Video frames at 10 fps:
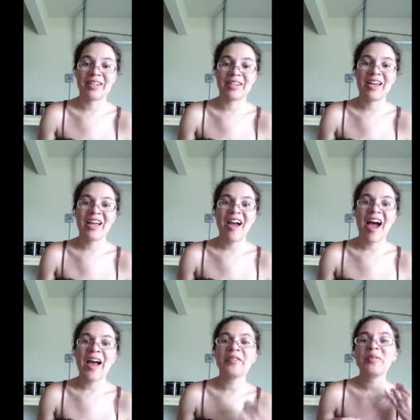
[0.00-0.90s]
Like
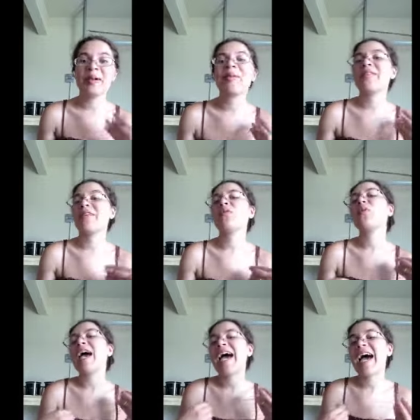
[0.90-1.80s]
I have to remind myself I
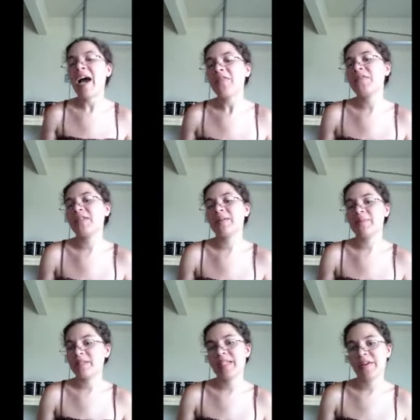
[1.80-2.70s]
don't have to
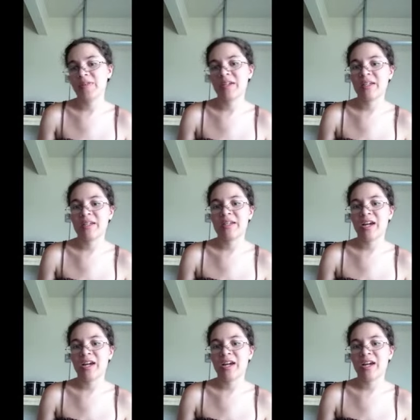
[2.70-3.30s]
complete every